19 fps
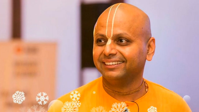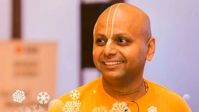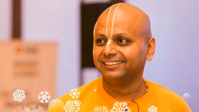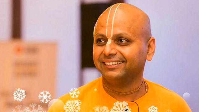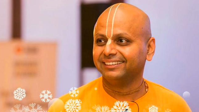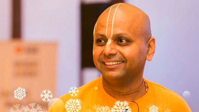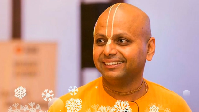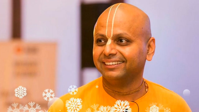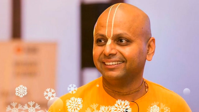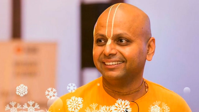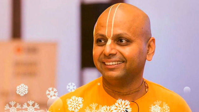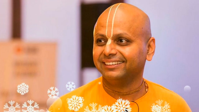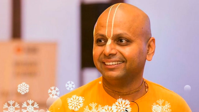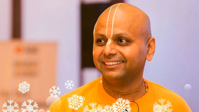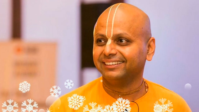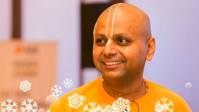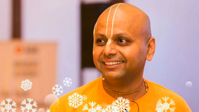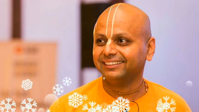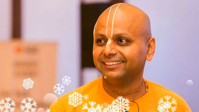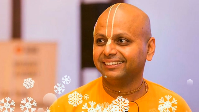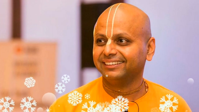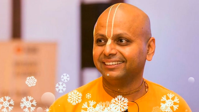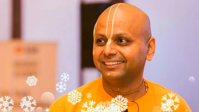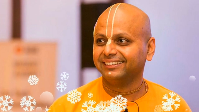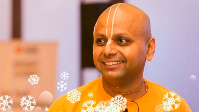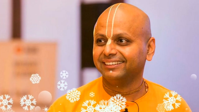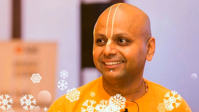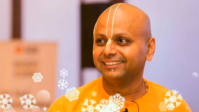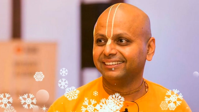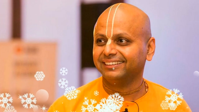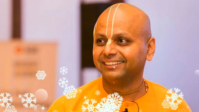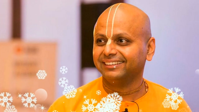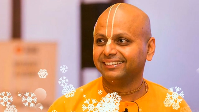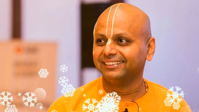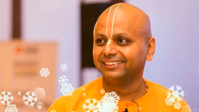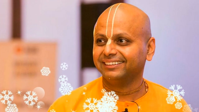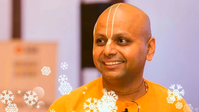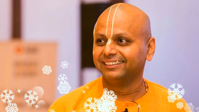
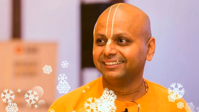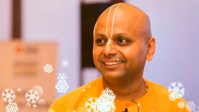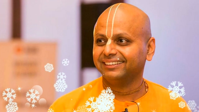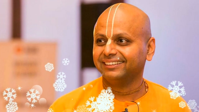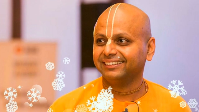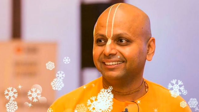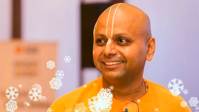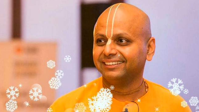Nobody speaks.